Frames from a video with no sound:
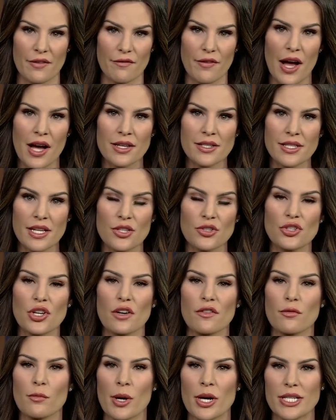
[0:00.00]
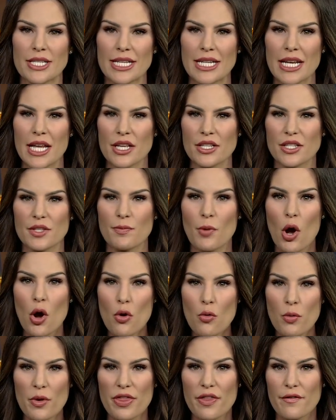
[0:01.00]
Fox 10's Jennifer Martinez
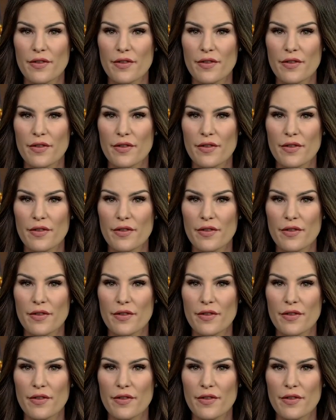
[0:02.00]
spoke with